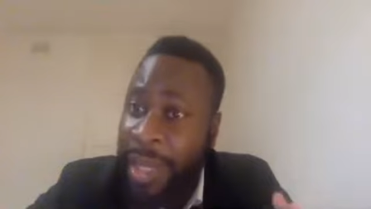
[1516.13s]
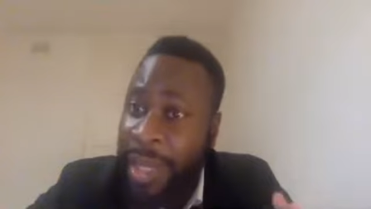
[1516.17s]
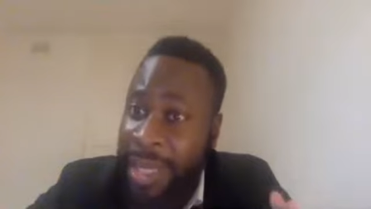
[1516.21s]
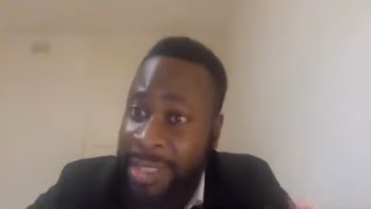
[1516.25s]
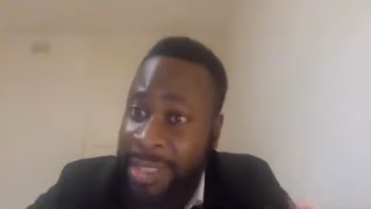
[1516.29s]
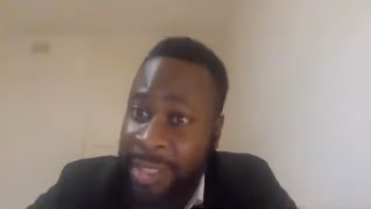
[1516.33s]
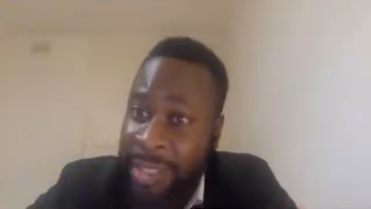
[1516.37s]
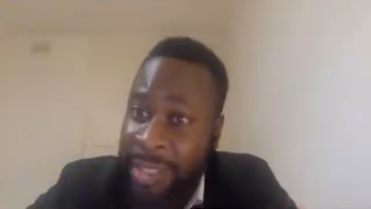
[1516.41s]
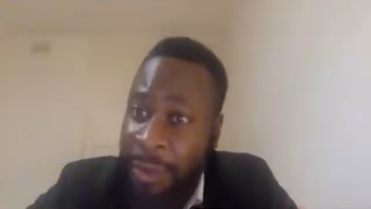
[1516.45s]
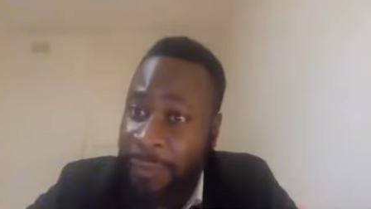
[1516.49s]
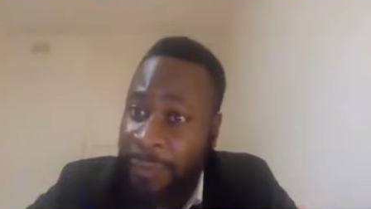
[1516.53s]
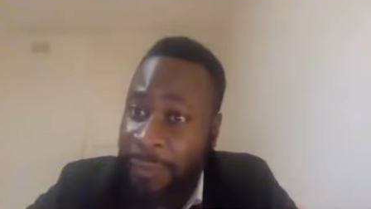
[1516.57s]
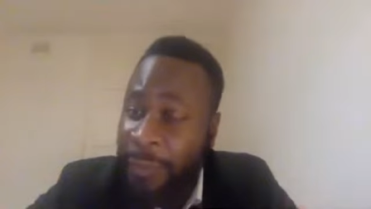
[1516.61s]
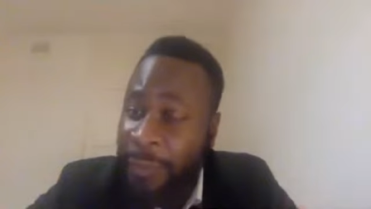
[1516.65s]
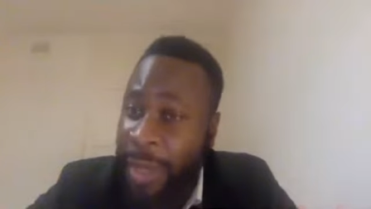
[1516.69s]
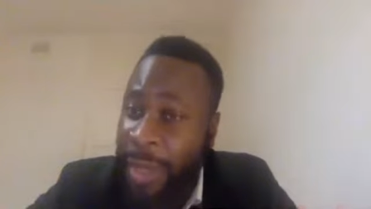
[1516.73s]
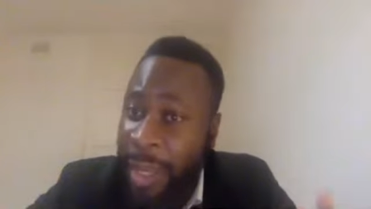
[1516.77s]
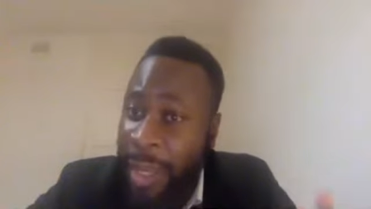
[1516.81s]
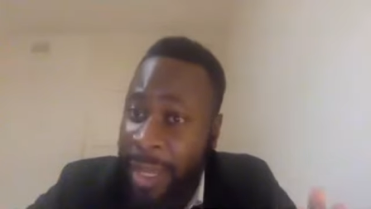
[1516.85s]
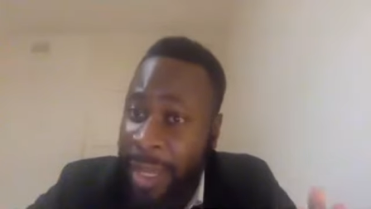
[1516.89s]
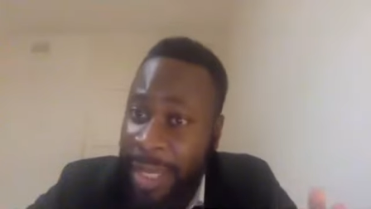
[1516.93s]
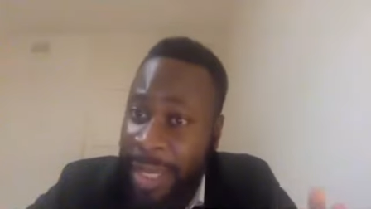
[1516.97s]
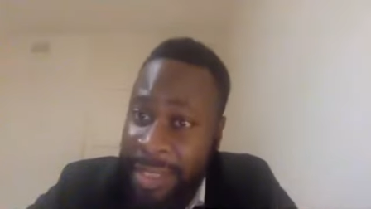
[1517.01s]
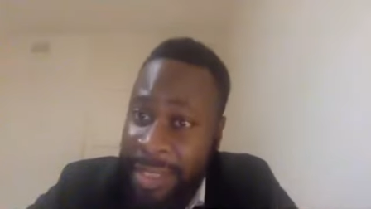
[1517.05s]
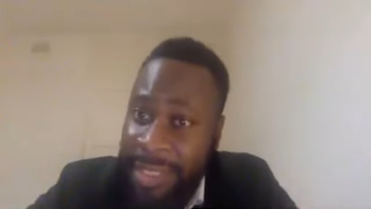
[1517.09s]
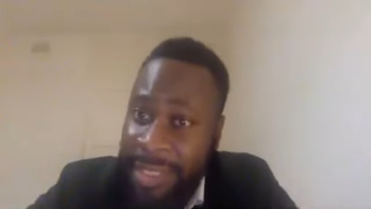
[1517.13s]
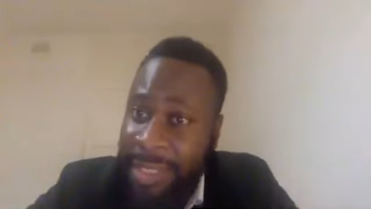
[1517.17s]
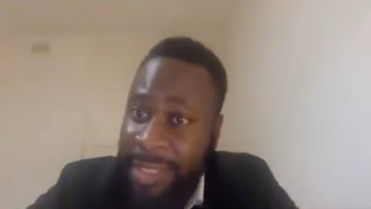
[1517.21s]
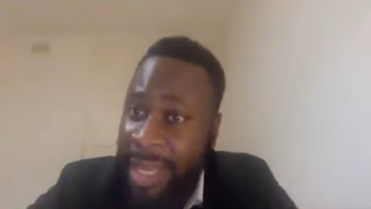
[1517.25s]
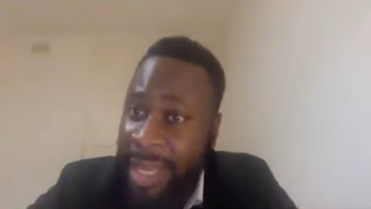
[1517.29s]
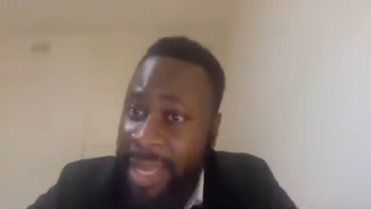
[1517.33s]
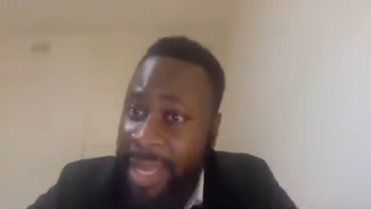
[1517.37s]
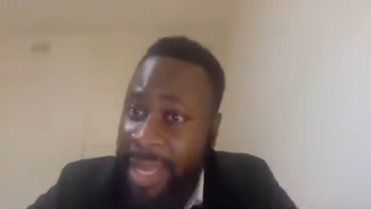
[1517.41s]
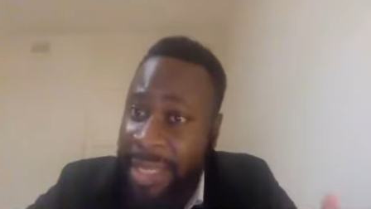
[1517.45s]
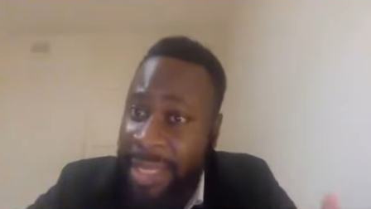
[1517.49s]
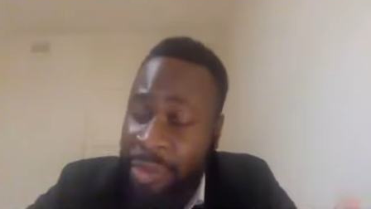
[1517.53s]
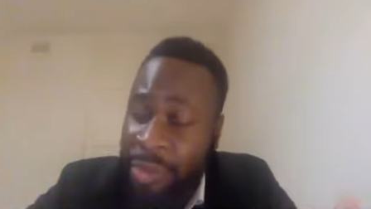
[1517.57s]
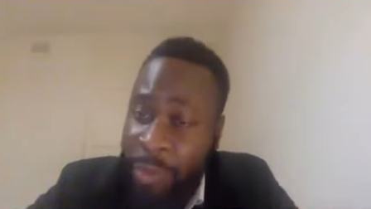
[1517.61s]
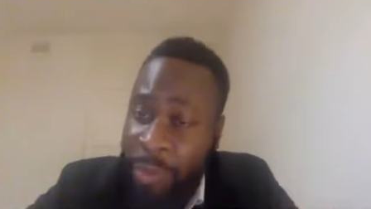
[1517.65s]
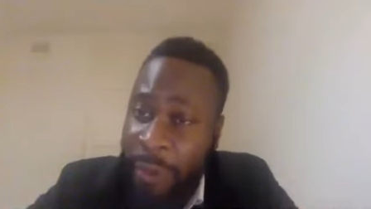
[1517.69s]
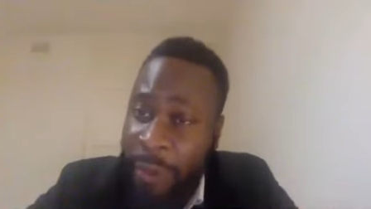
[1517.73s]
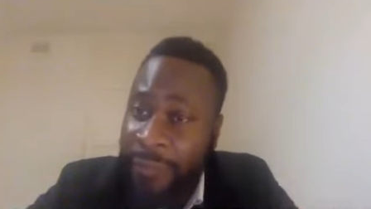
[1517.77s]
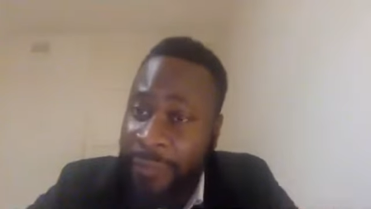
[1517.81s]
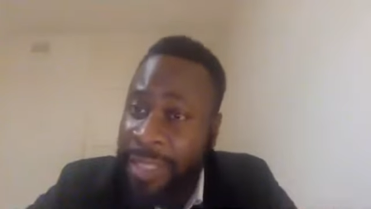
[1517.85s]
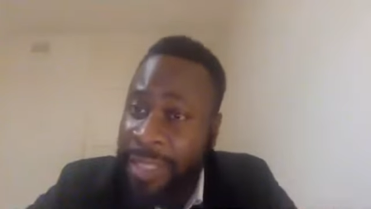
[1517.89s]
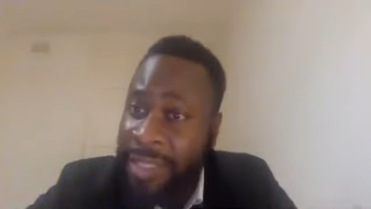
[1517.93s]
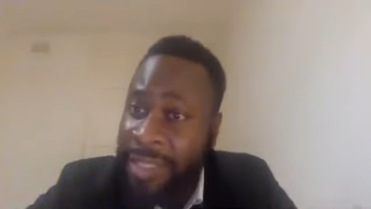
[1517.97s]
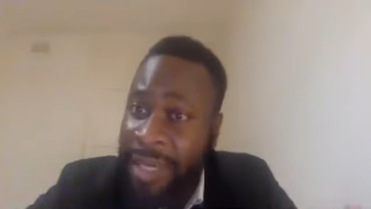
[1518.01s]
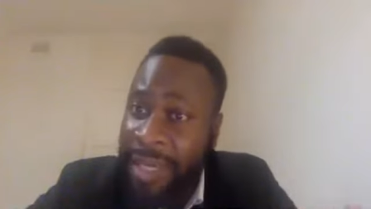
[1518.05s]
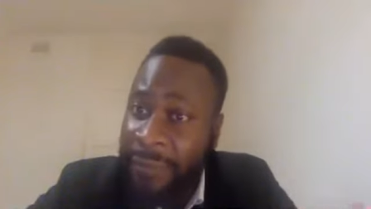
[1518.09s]
instead of uh, eating at, at
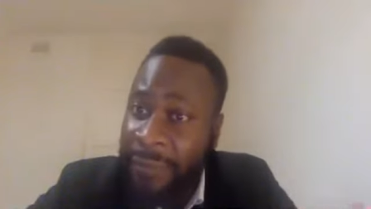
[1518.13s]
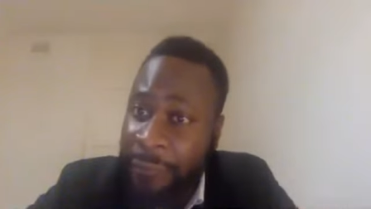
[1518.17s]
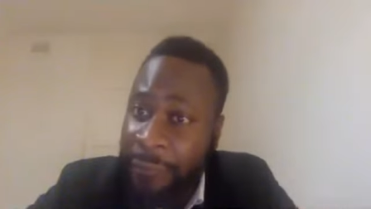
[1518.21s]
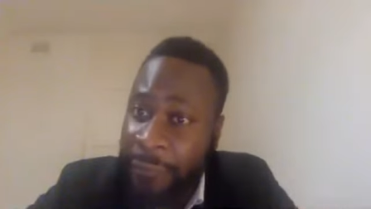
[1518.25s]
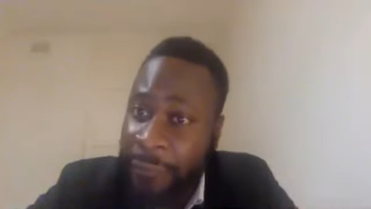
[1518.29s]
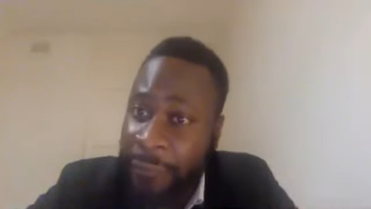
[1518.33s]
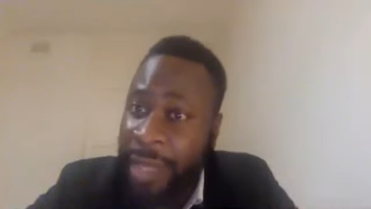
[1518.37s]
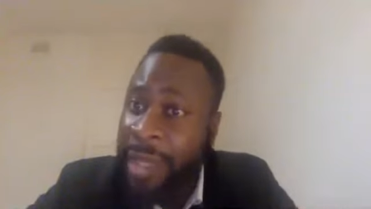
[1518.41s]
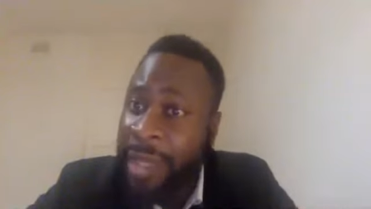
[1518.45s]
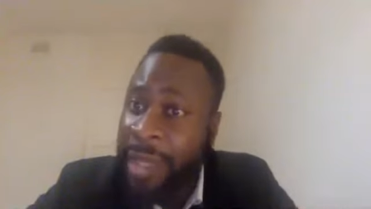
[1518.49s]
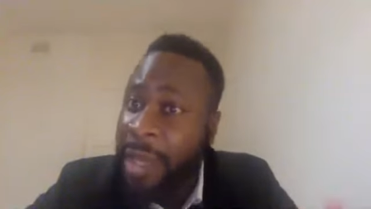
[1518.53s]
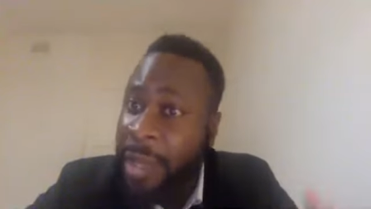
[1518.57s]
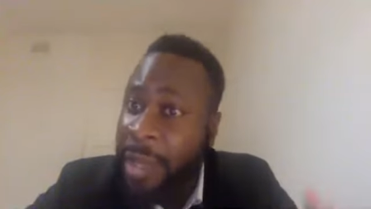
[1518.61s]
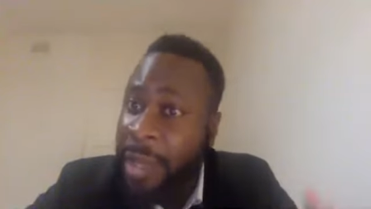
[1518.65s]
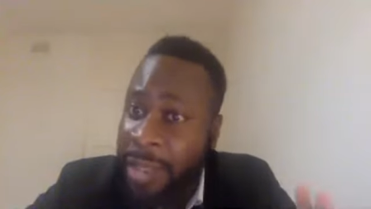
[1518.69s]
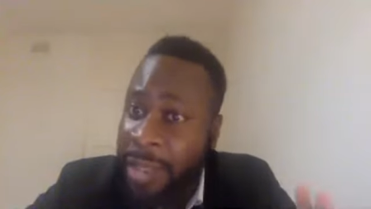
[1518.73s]
12, eating at three,